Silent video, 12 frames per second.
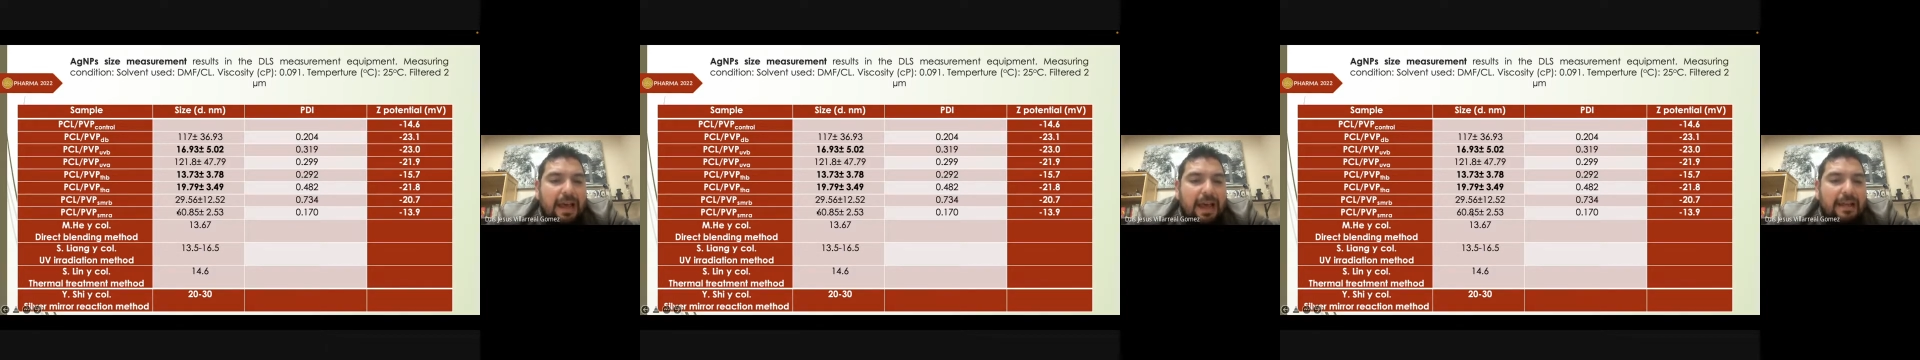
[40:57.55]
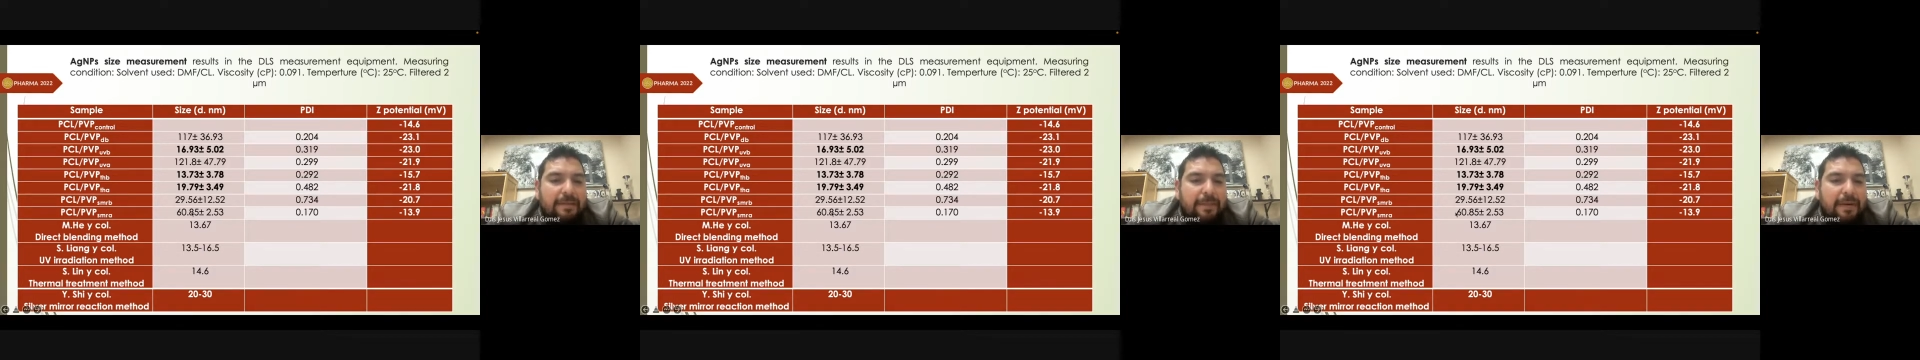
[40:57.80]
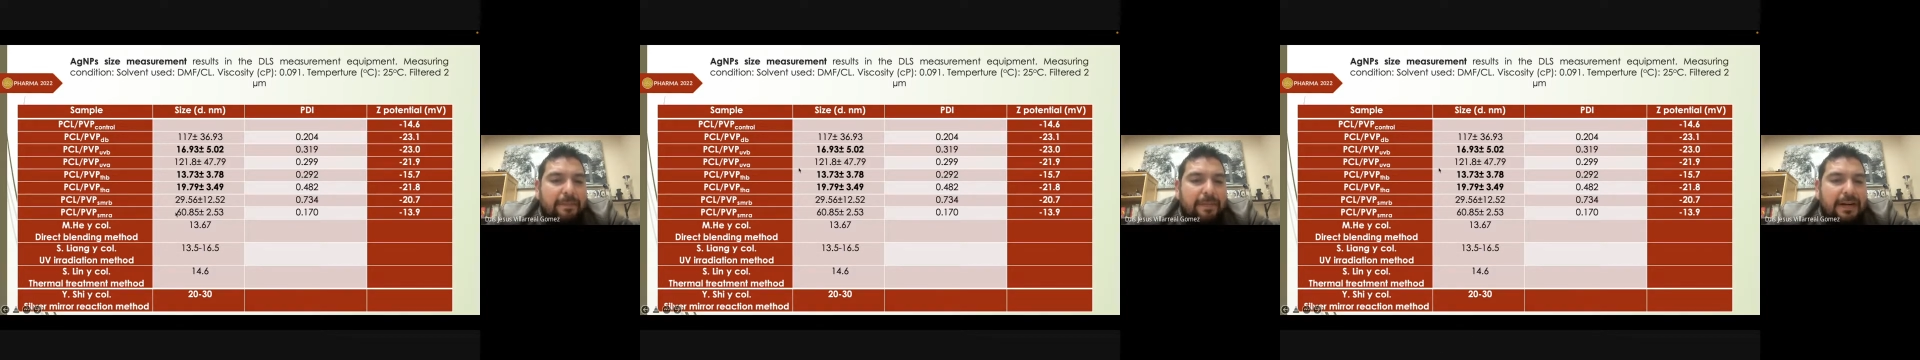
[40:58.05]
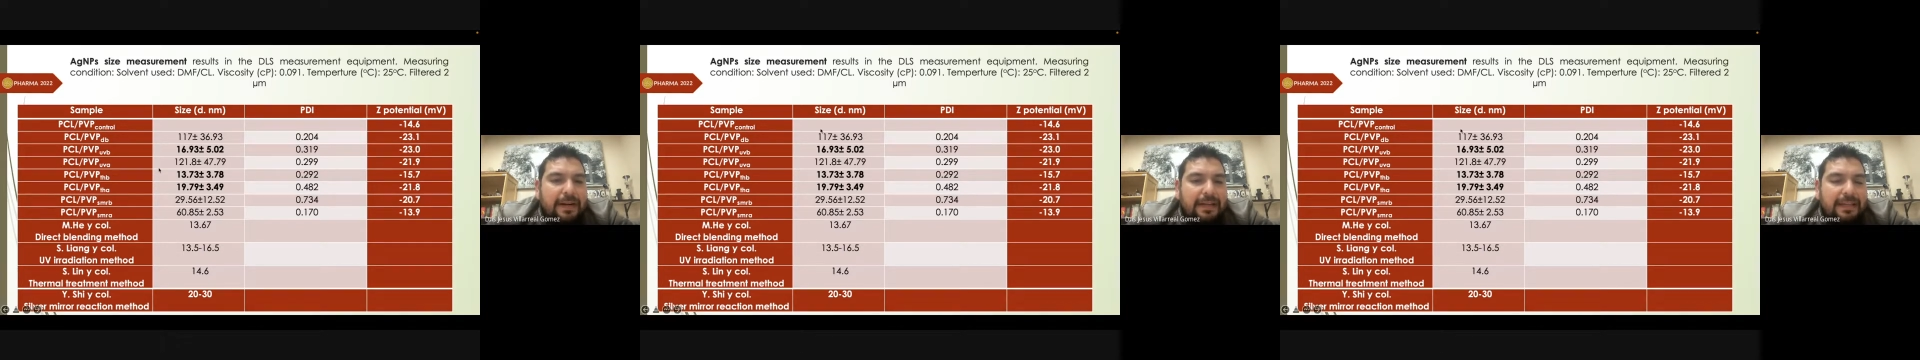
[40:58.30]

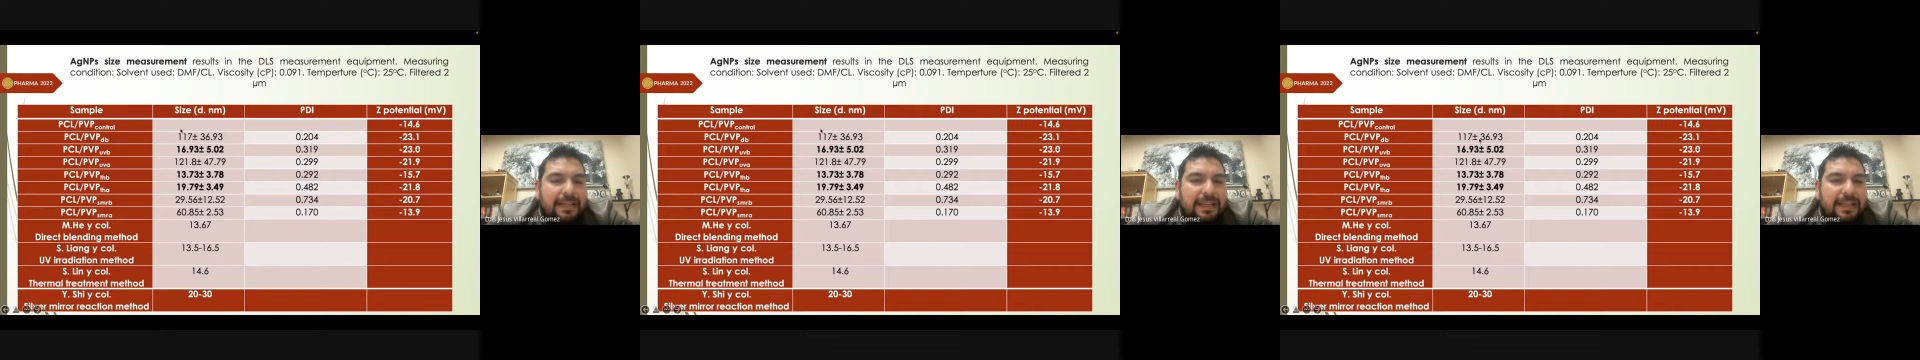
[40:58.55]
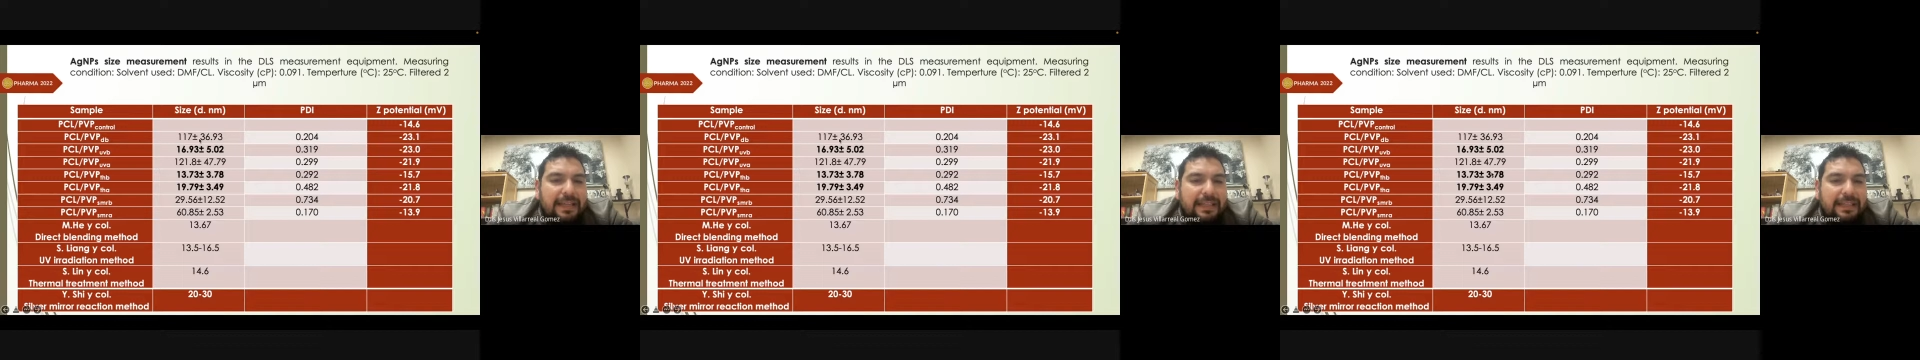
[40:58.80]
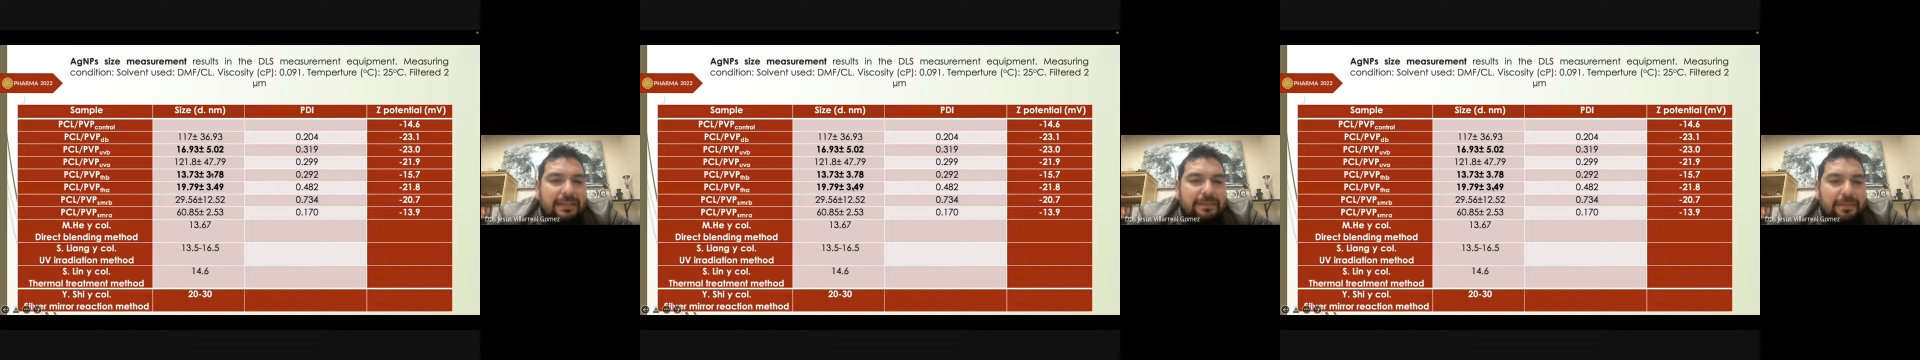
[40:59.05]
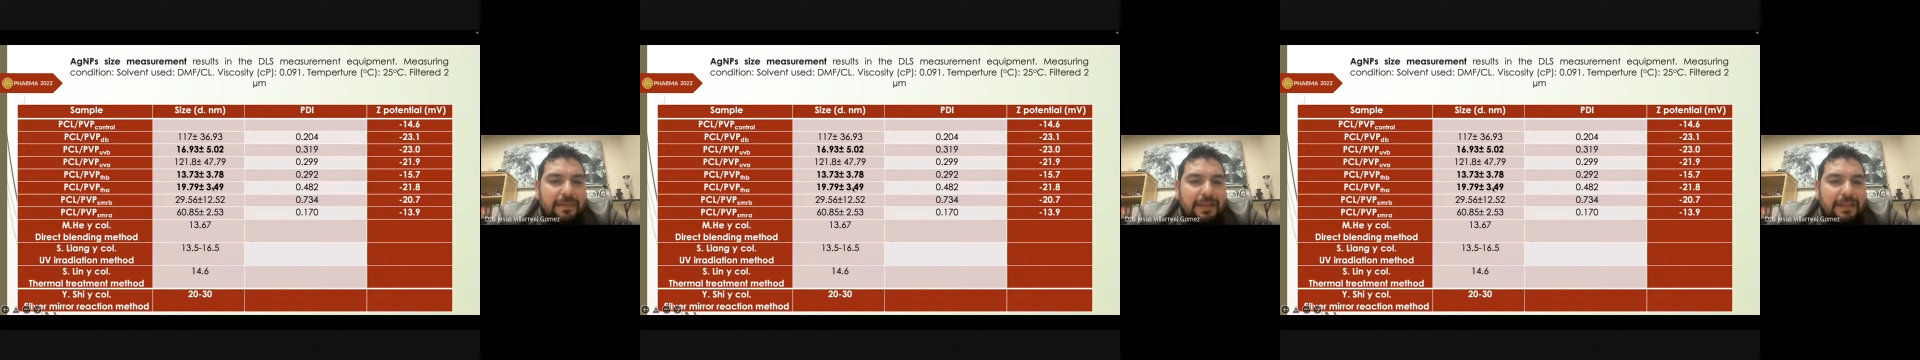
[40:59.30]
prepare these
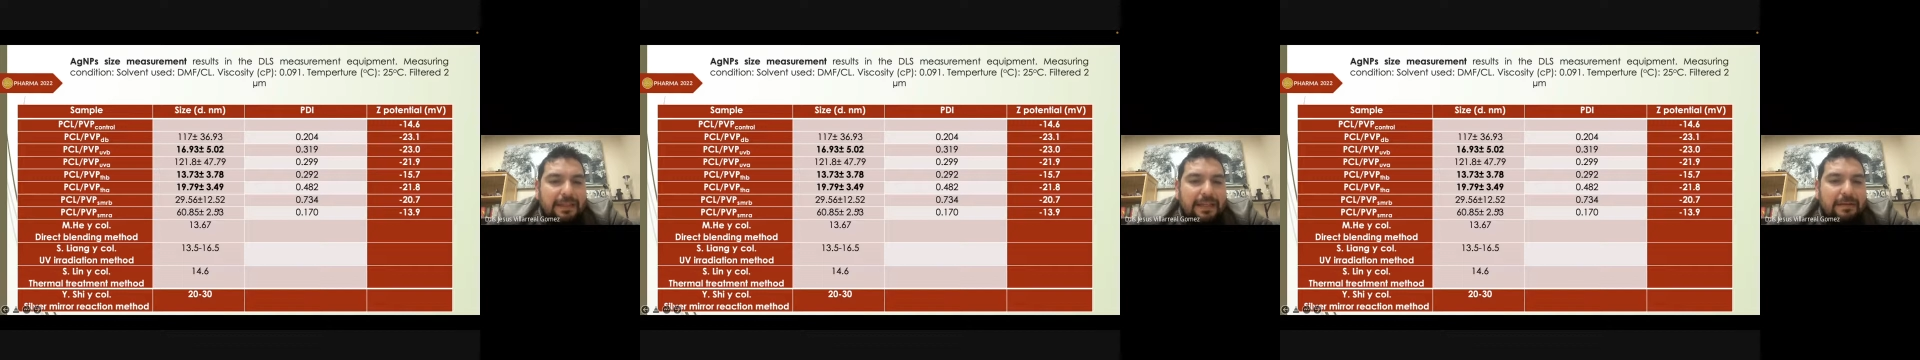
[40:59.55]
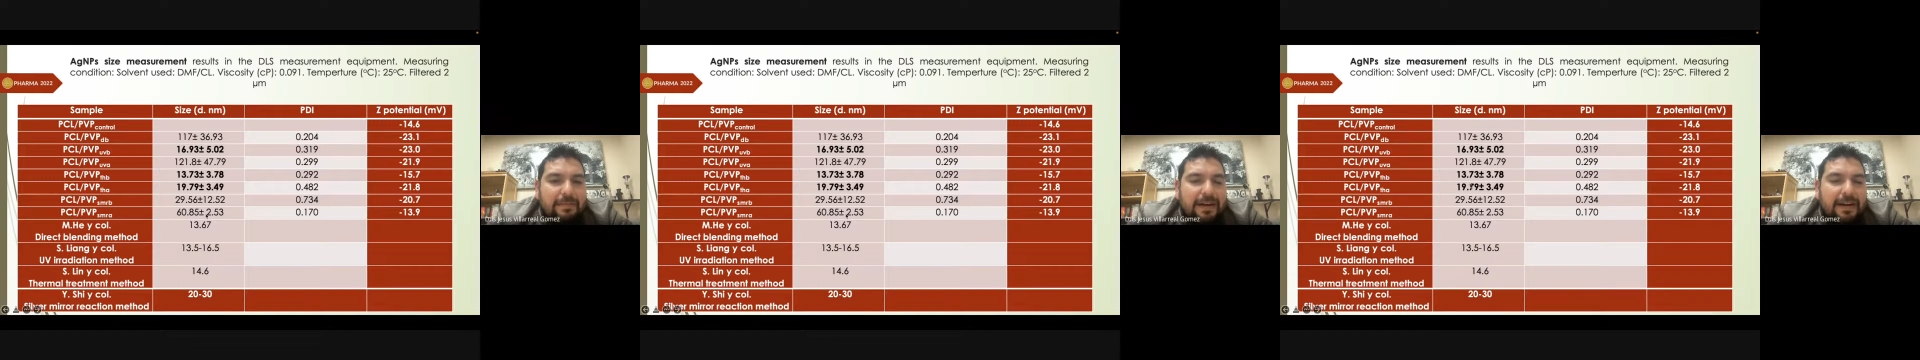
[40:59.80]
silver